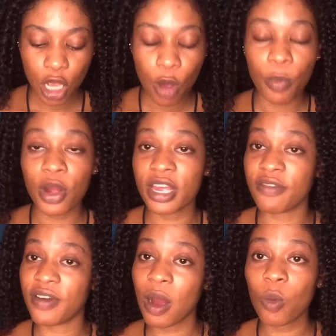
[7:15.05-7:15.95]
but if
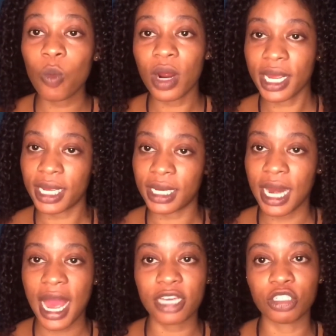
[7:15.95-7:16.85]
I'm working,
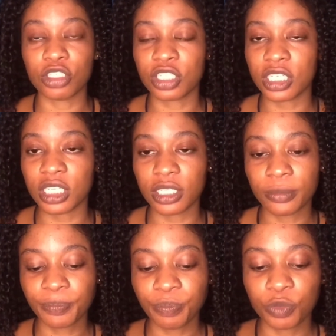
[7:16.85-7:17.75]
I usually
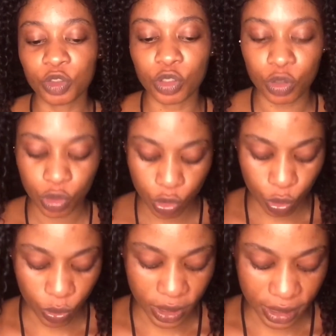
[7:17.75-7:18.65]
use
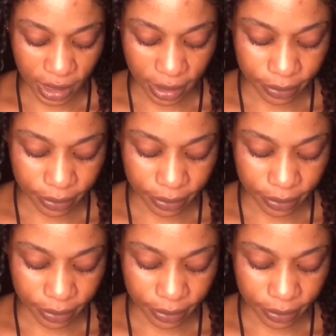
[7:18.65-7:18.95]
tweezer.